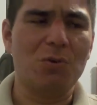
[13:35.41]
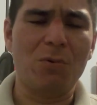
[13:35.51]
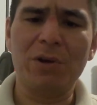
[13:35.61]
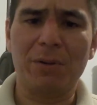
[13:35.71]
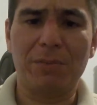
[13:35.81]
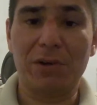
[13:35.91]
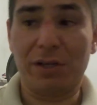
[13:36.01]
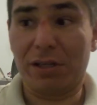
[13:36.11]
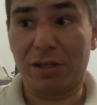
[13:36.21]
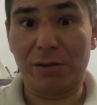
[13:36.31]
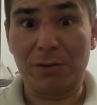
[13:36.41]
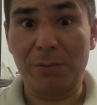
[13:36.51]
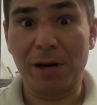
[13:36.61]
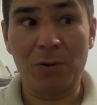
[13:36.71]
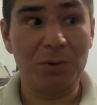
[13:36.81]
Oh yeah, I'm gonna get a
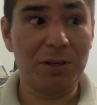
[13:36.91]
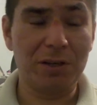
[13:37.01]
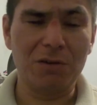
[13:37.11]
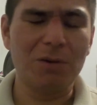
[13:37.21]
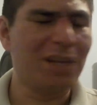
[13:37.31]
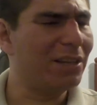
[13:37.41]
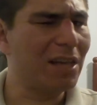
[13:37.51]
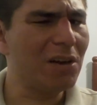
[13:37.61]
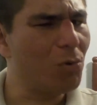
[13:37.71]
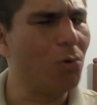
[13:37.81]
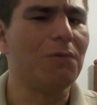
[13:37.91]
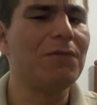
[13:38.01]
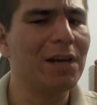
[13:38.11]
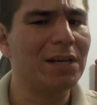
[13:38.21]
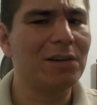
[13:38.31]
Camaro. When you get, oh yeah, that
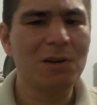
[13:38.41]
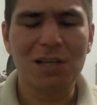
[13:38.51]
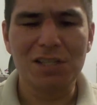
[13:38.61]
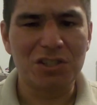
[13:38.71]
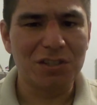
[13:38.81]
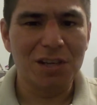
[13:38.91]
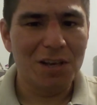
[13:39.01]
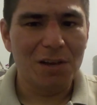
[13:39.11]
Corvette is,